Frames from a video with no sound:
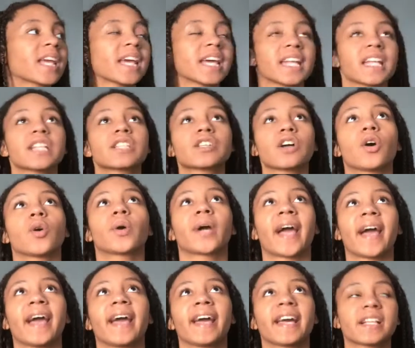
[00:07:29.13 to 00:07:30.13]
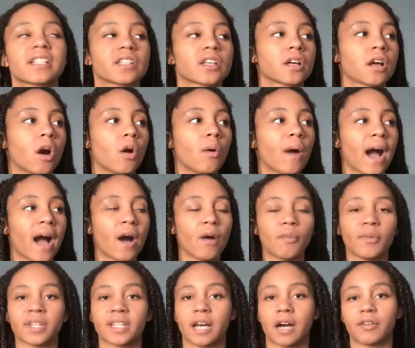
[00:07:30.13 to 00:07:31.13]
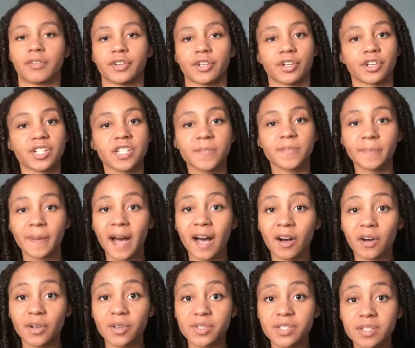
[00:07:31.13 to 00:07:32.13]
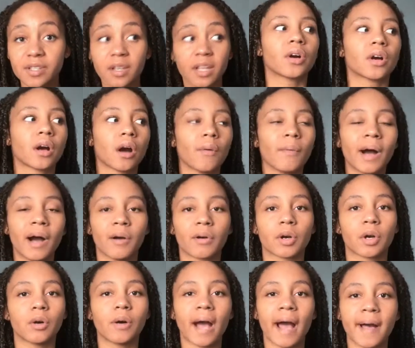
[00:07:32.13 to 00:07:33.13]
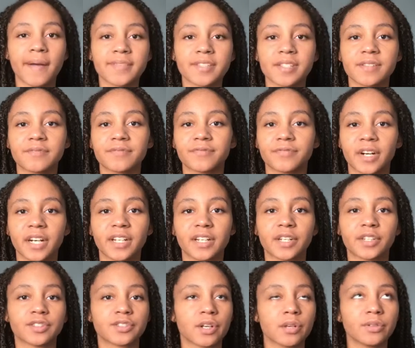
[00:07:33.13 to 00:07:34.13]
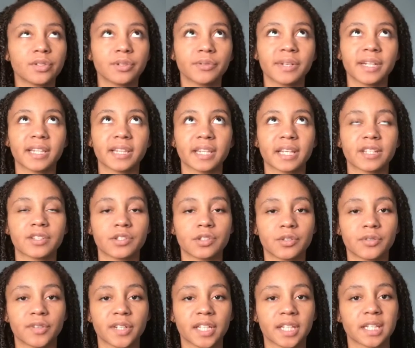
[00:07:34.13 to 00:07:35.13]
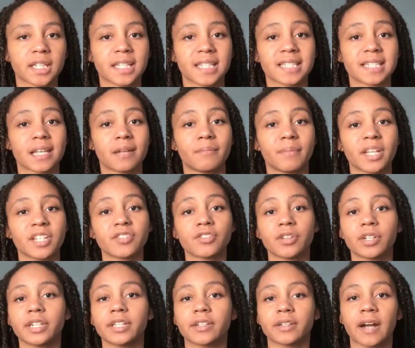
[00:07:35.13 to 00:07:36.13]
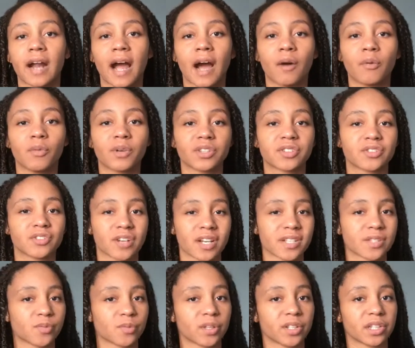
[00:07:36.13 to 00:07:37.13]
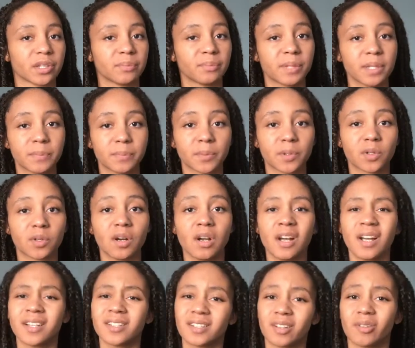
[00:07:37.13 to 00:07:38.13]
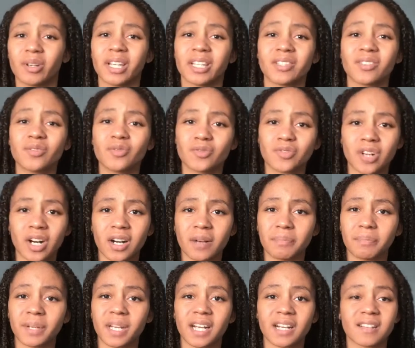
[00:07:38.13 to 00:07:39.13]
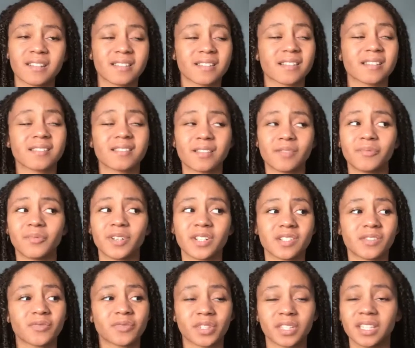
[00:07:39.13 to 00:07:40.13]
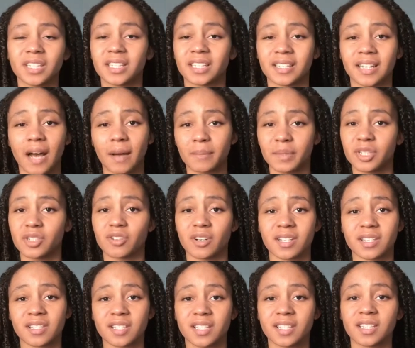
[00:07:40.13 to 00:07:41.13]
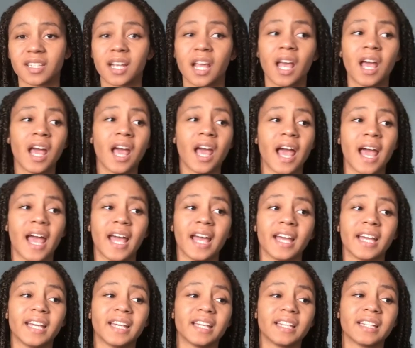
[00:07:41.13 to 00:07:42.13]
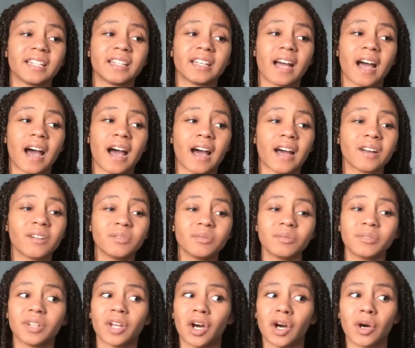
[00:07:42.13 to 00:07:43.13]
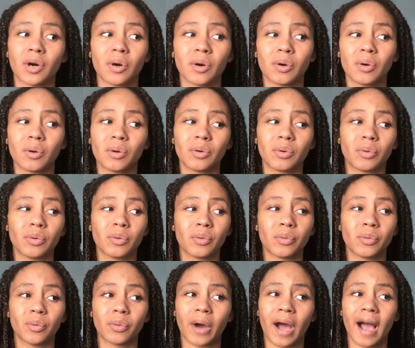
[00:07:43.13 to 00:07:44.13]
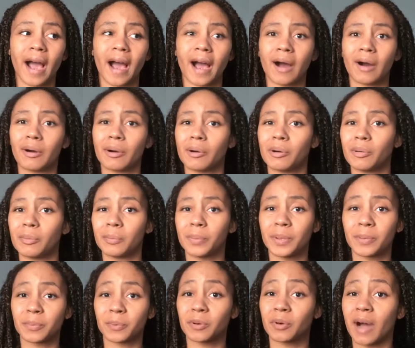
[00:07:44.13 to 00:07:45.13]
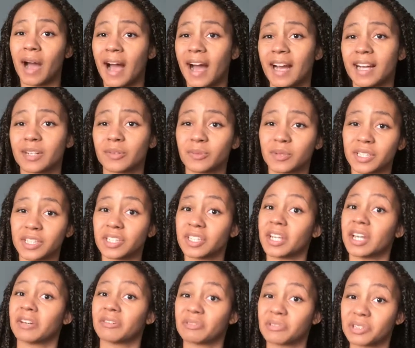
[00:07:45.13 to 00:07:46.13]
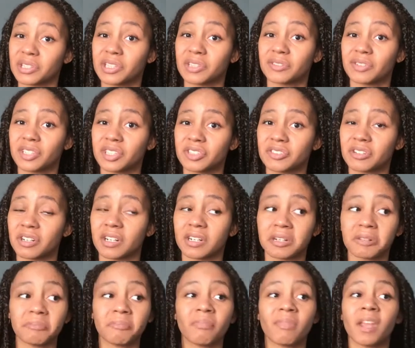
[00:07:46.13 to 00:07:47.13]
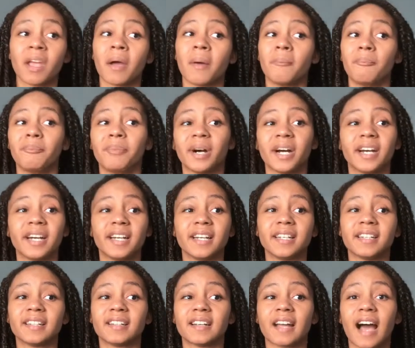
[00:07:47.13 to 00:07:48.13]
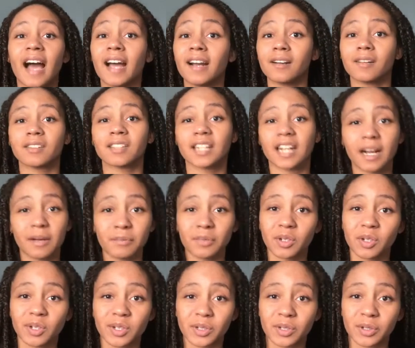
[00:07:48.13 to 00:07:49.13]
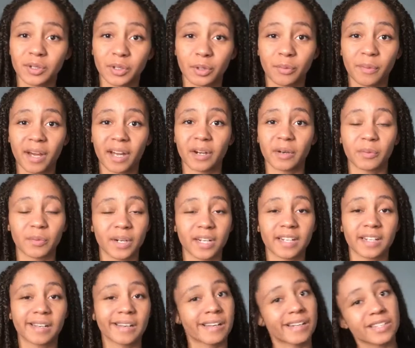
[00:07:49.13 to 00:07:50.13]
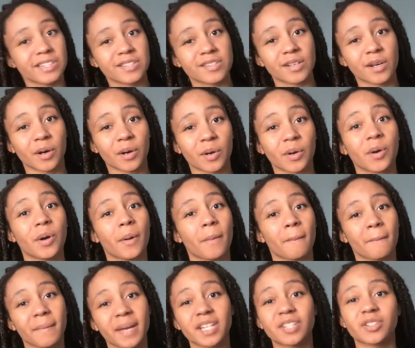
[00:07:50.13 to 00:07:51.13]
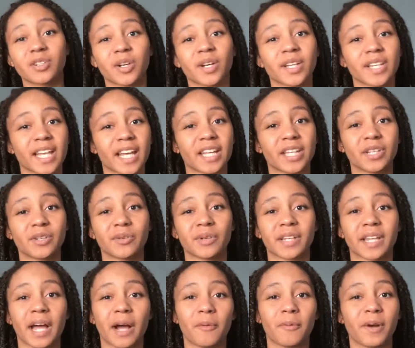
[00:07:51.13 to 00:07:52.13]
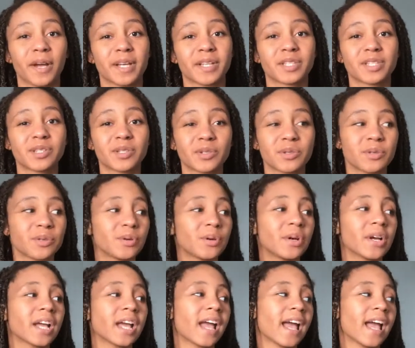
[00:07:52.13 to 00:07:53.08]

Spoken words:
It is okay to go out without your spouse. Go out, go have some fun. Don't do anything too ridiculous, and make sure you're out with trustworthy people. Don't get too drunk, because some friends really cannot be trusted. And I don't know how people act when they're like really, really drunk, but I know that I'm loyal no matter what. So make sure that you are that way too.